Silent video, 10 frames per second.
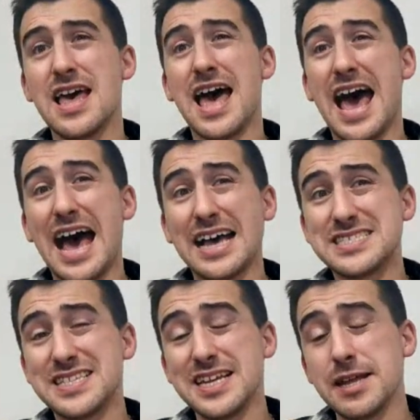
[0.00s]
has
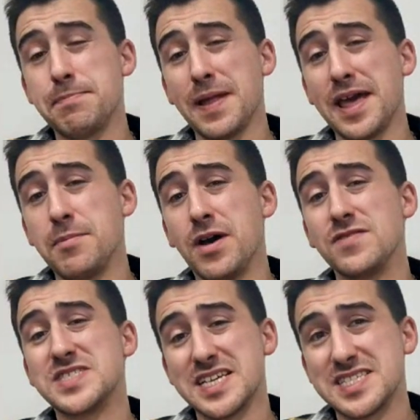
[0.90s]
seen him play above
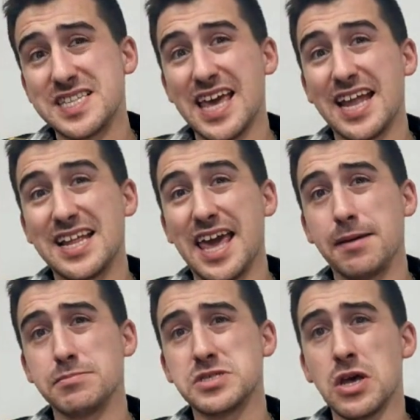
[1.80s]
68
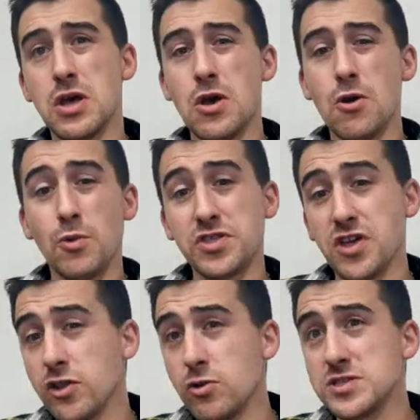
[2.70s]
games. With
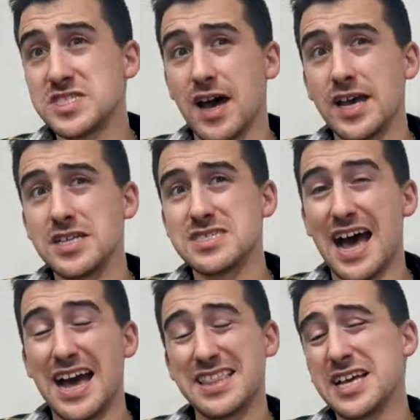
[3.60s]
all those signs,
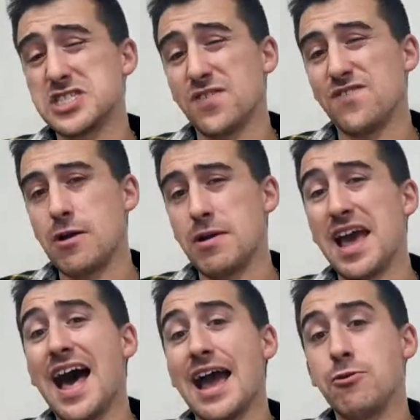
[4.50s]
I think it's a very
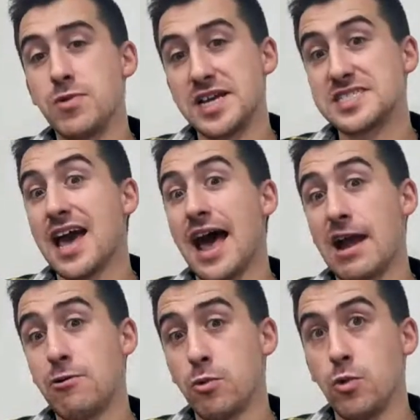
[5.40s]
high risk, high
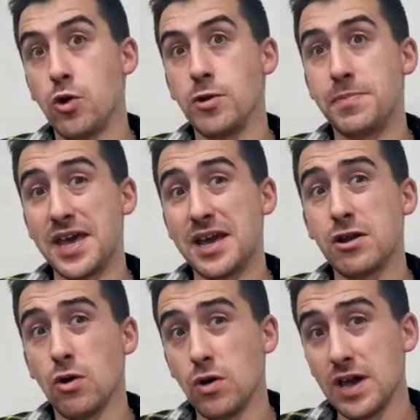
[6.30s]
reward pick
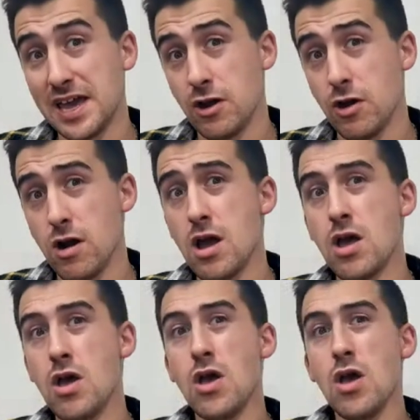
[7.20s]
here.
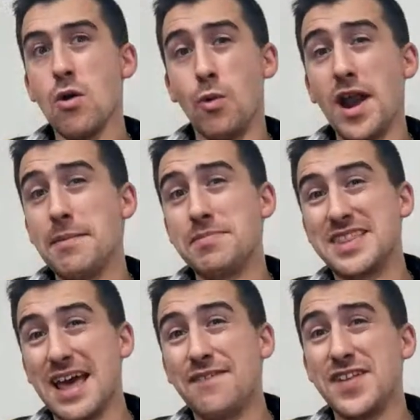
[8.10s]
One I'm
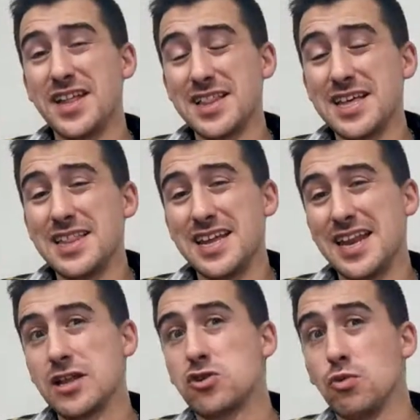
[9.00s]
definitely
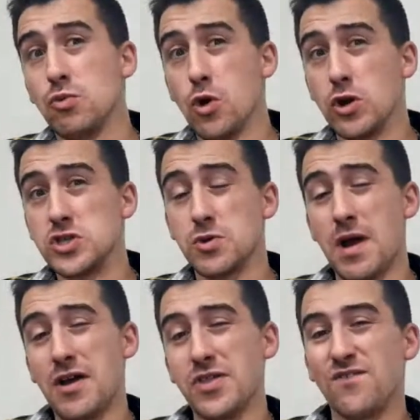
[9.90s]
leaning towards
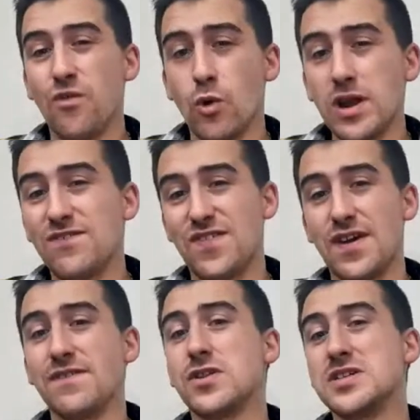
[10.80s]
around the
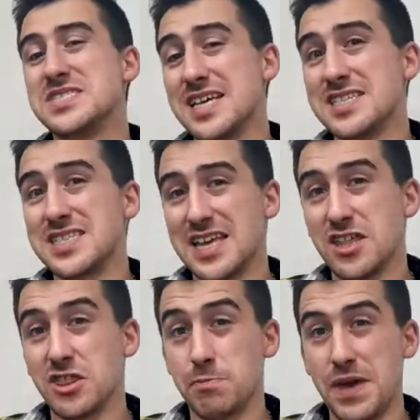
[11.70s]
45th to
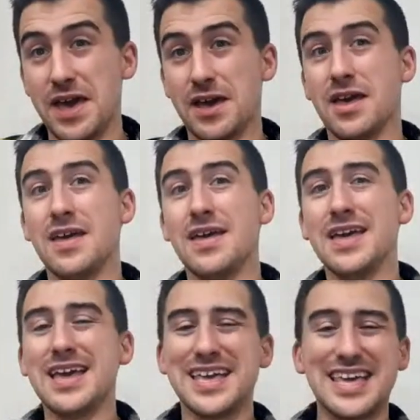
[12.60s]
60th pick.
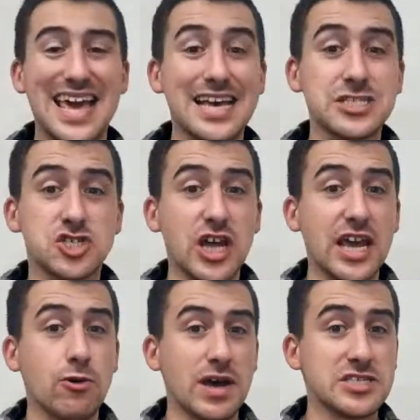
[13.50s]
Yes, Jake
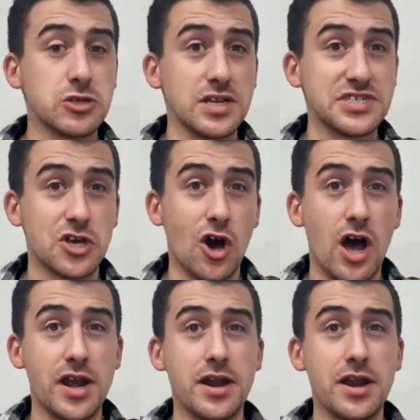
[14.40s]
Wenzel is gone.